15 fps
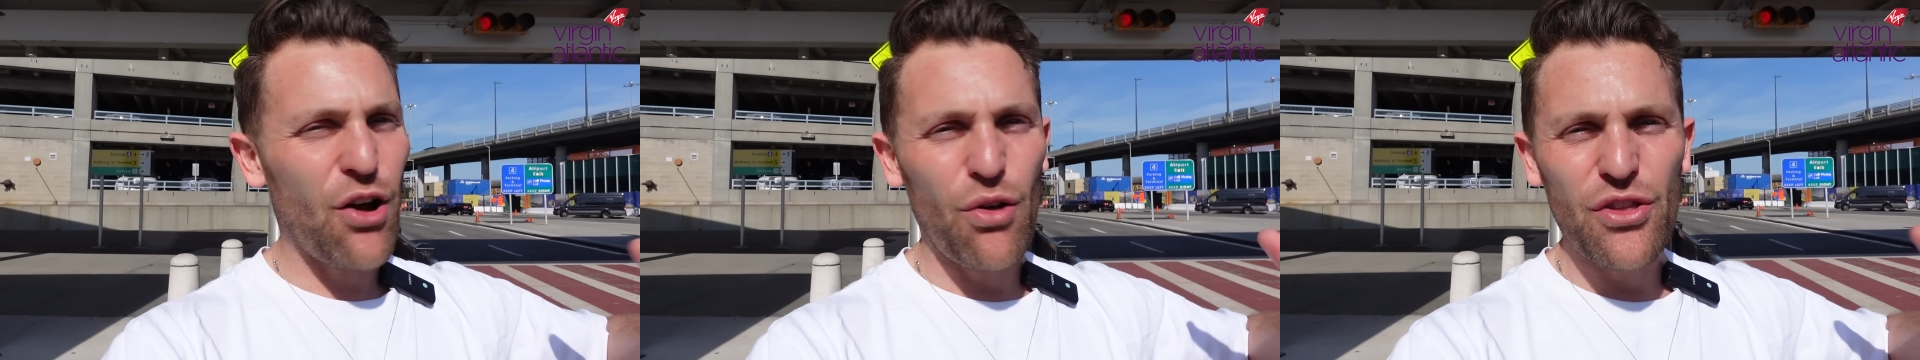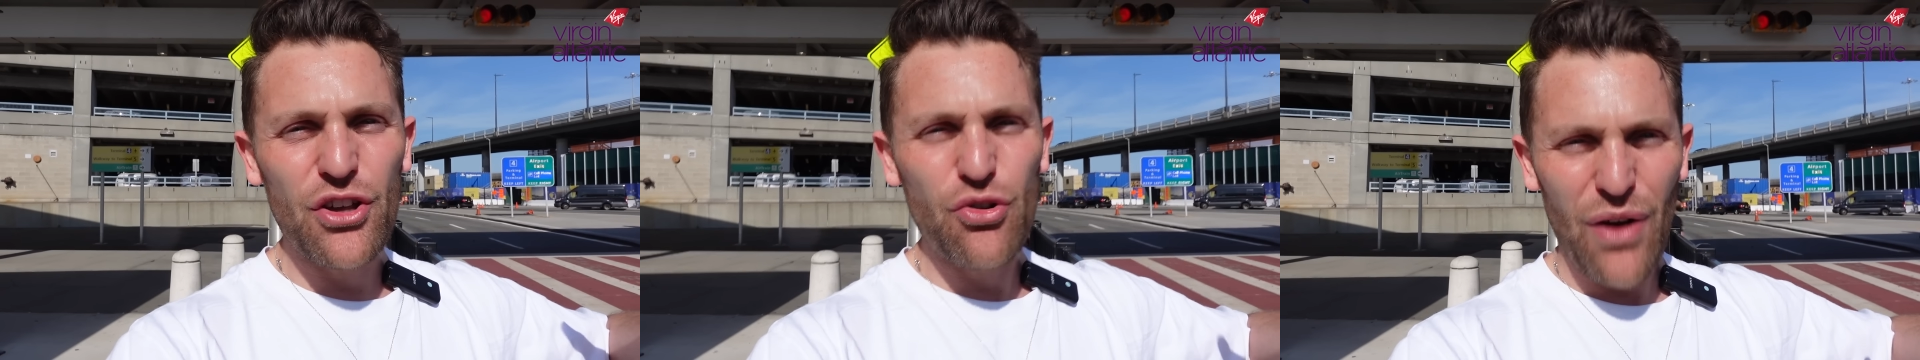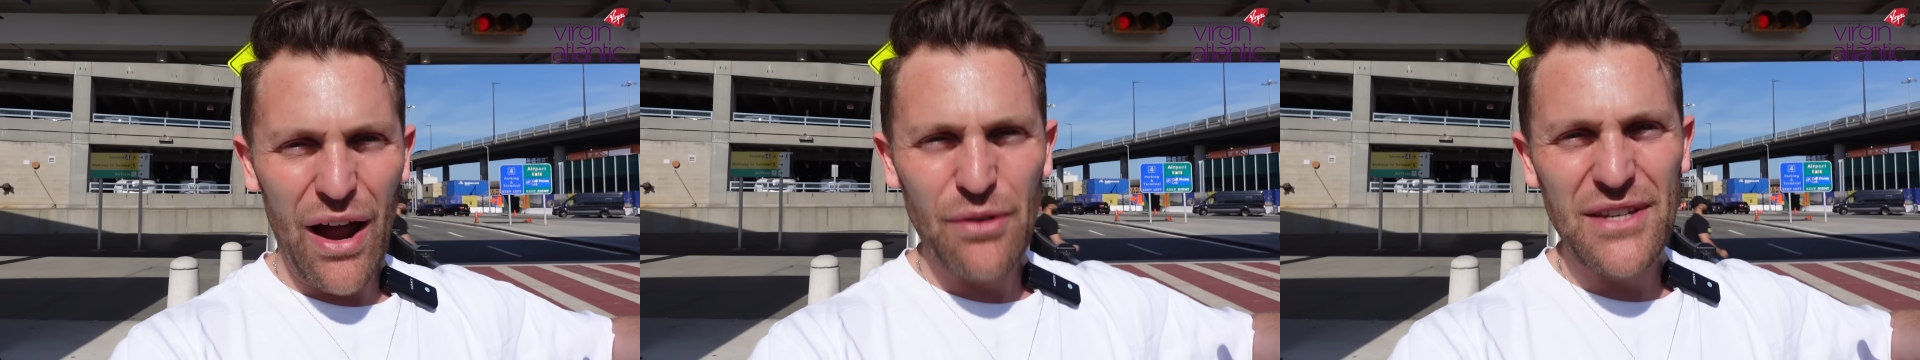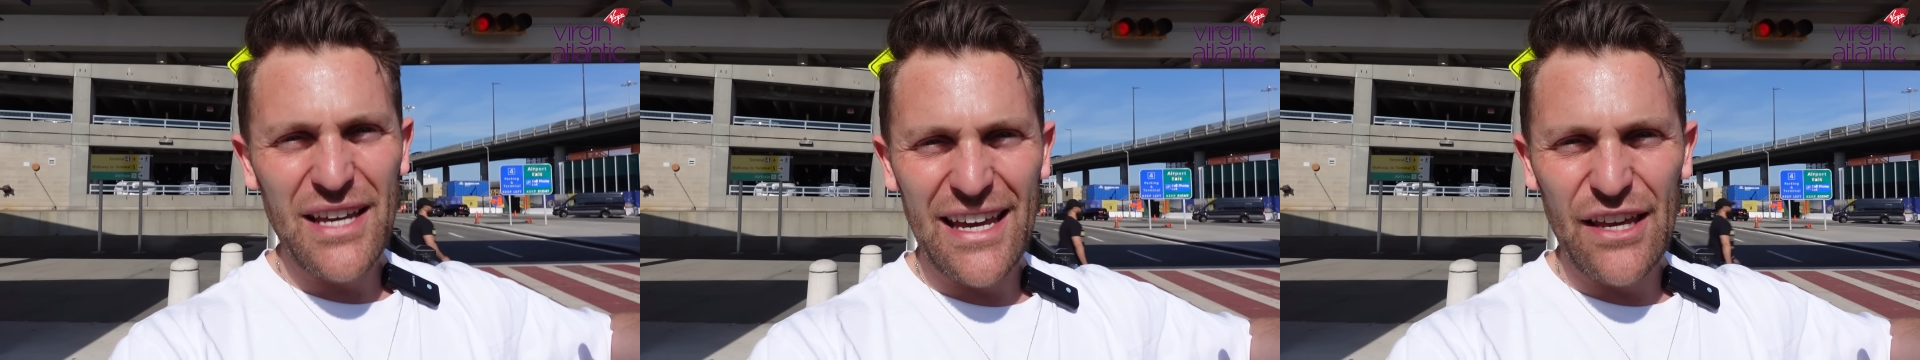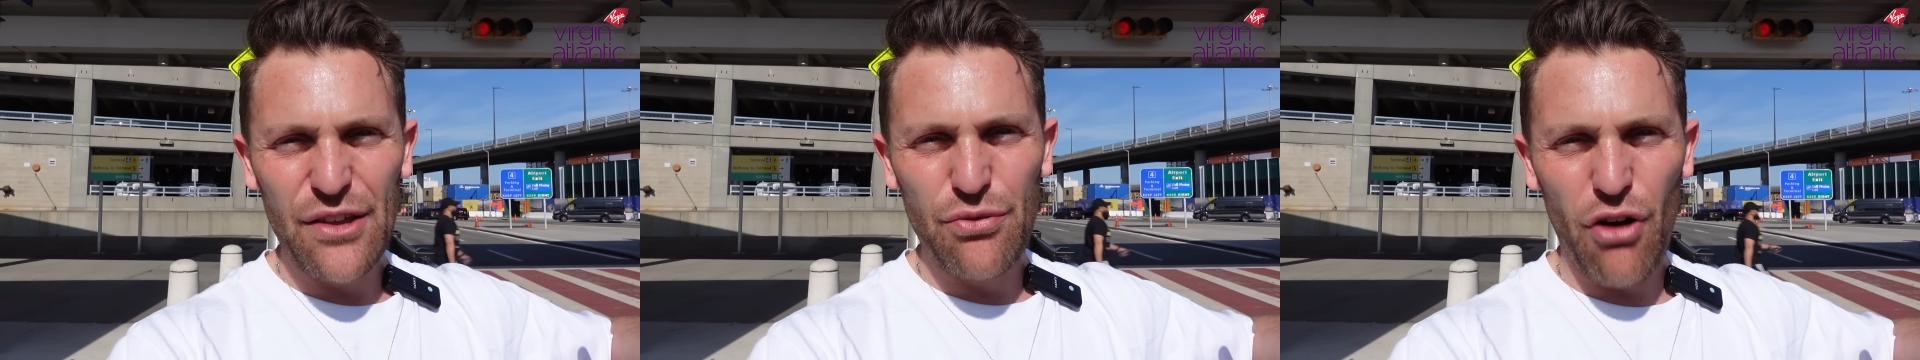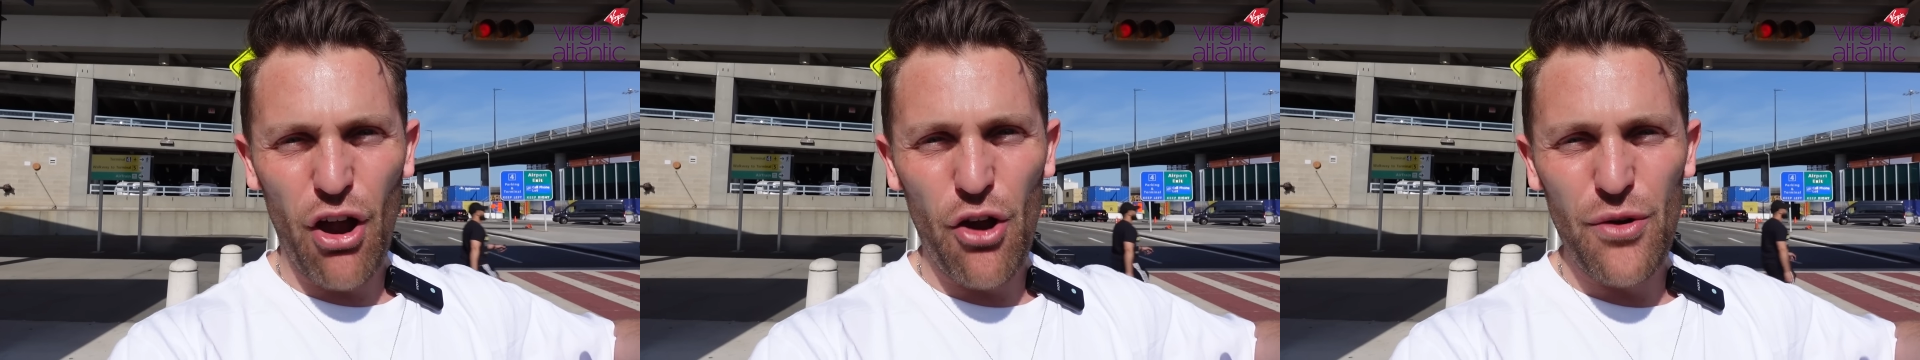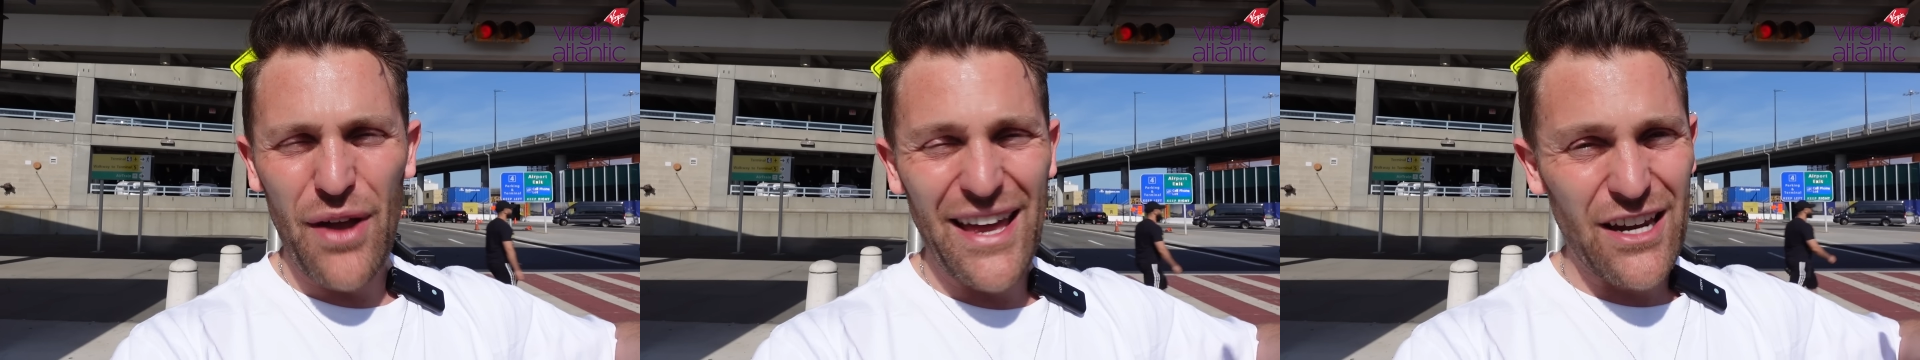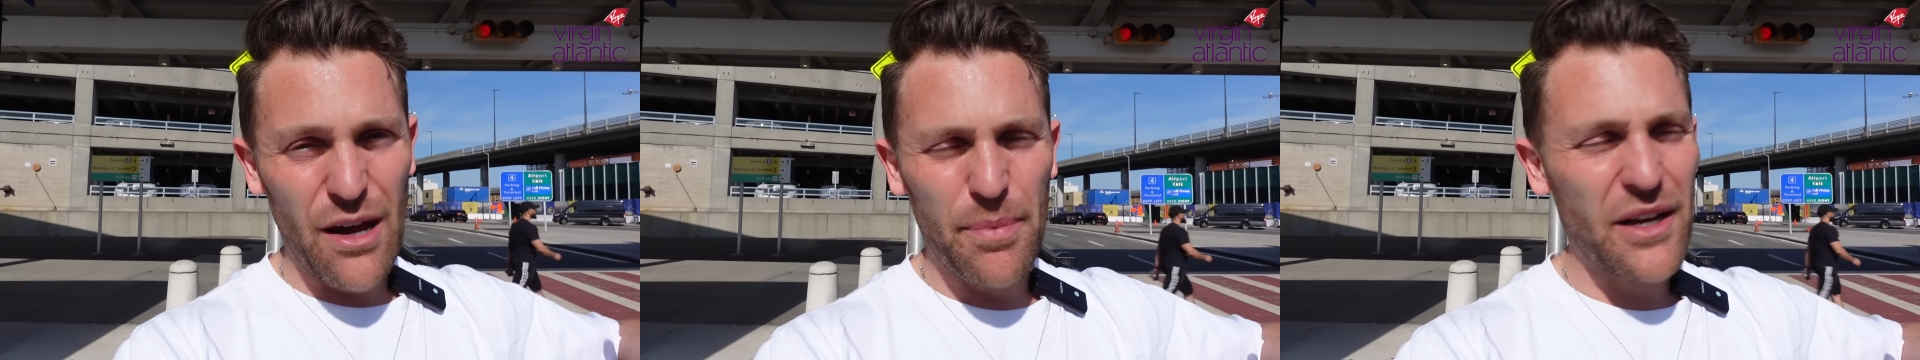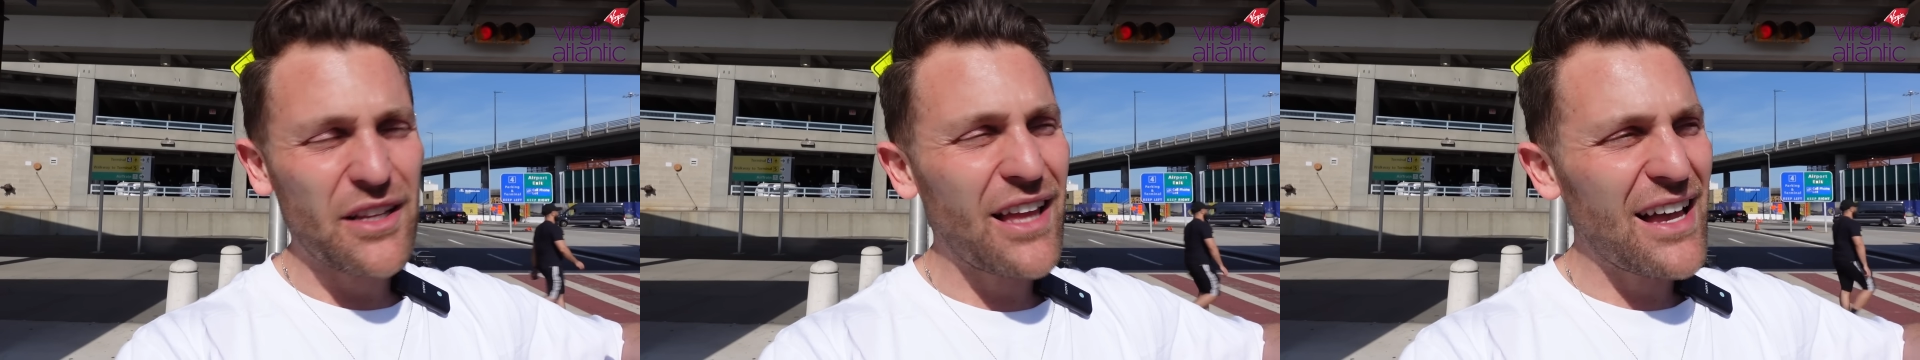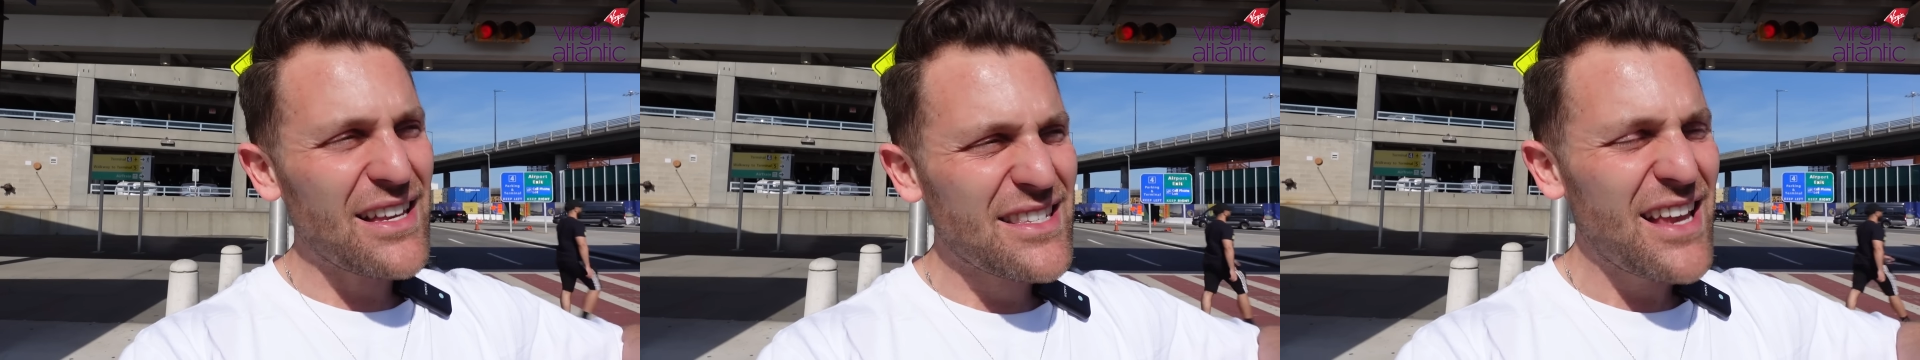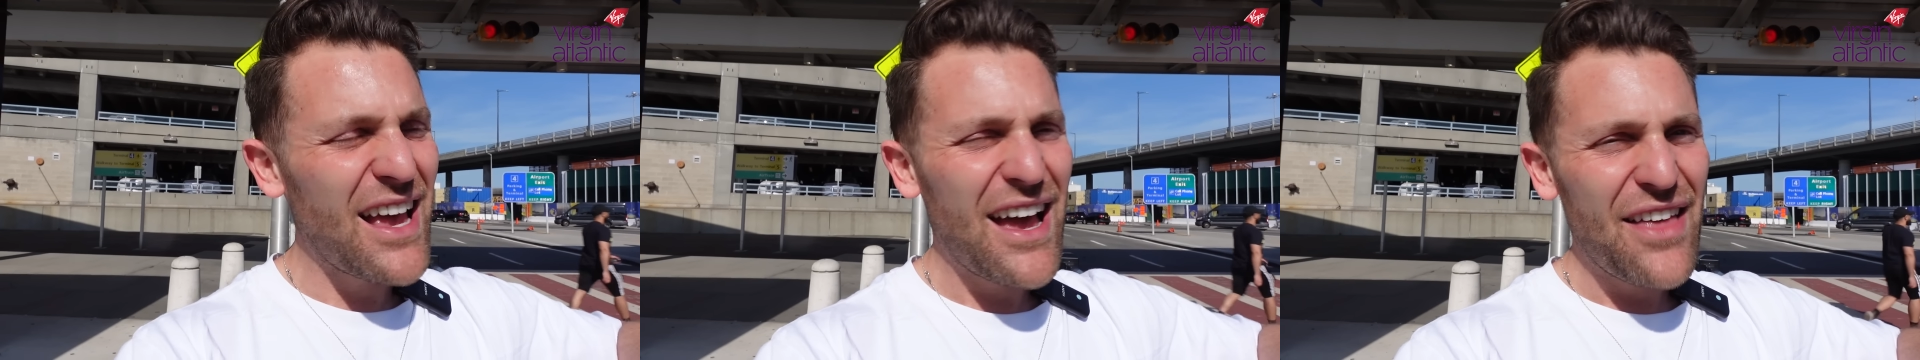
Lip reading: on the ground at Heathrow in upper class.